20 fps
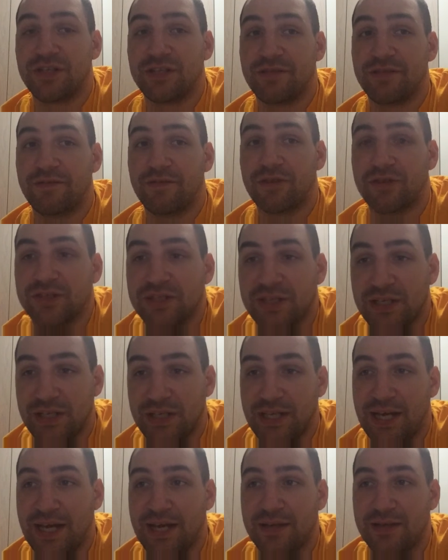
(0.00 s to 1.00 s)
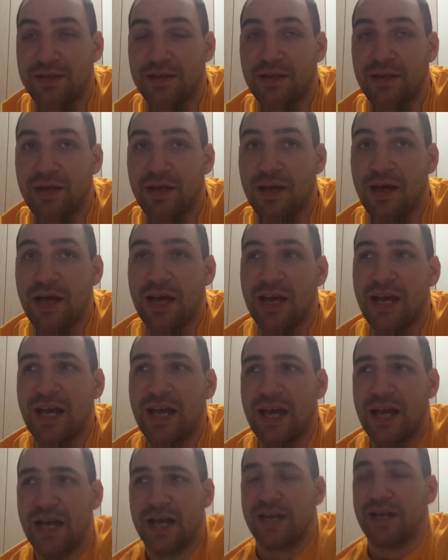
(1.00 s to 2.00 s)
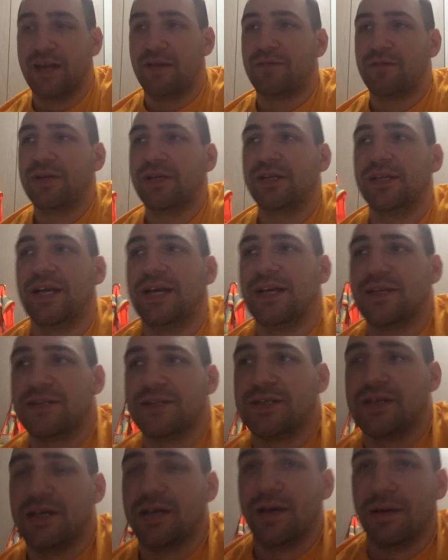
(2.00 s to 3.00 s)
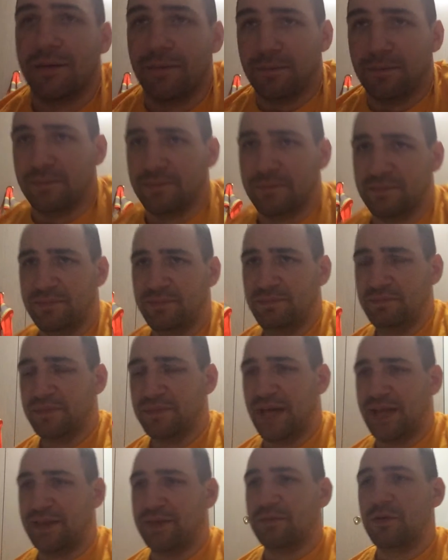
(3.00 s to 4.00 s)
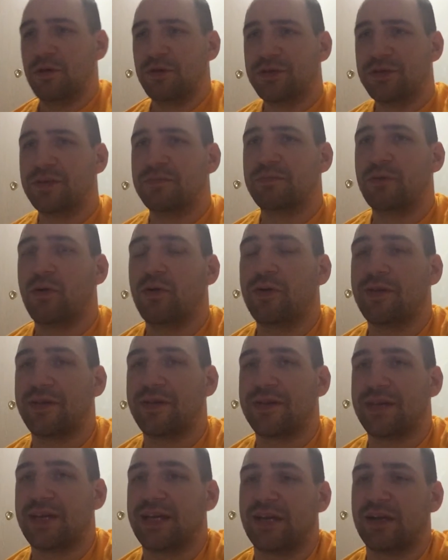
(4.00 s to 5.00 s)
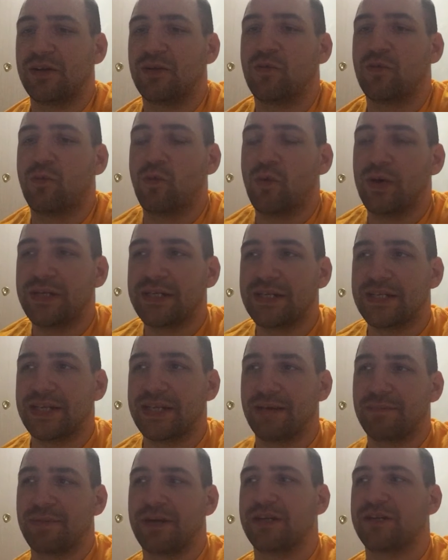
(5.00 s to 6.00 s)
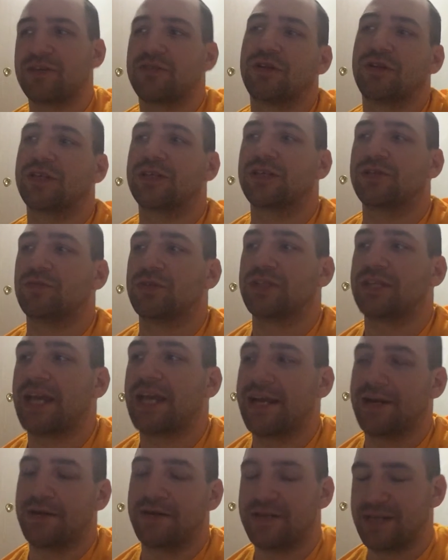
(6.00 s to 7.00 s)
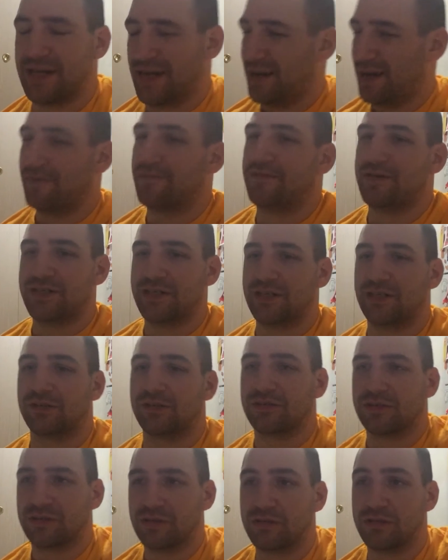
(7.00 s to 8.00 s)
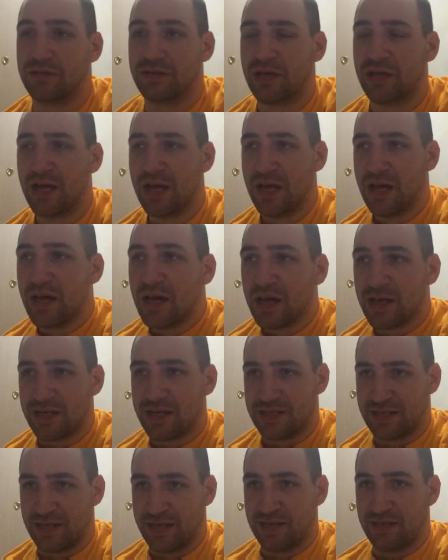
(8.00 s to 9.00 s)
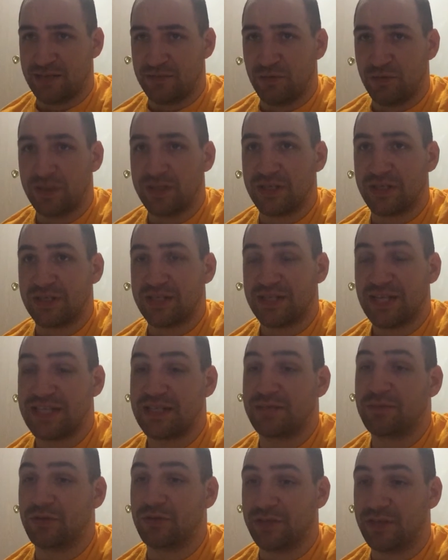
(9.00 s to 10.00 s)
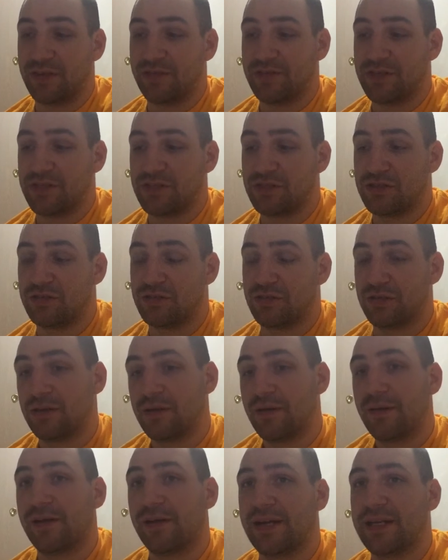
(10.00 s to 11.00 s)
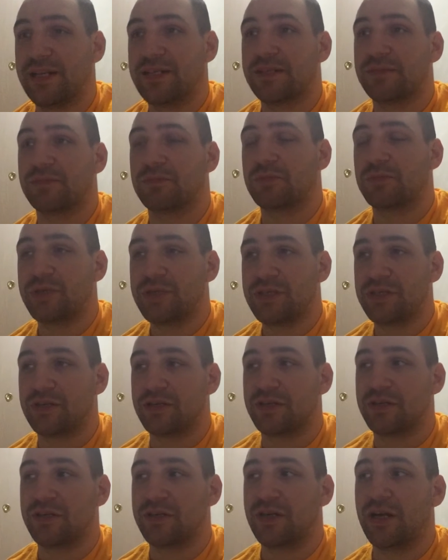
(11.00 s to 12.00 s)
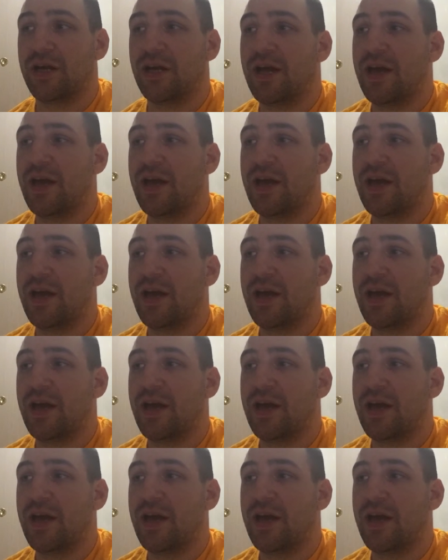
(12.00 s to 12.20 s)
a diverse class? And I realized that the most important thing wasn't that my instruction was catered to every single student, is that it was accessible to every student. I did some research,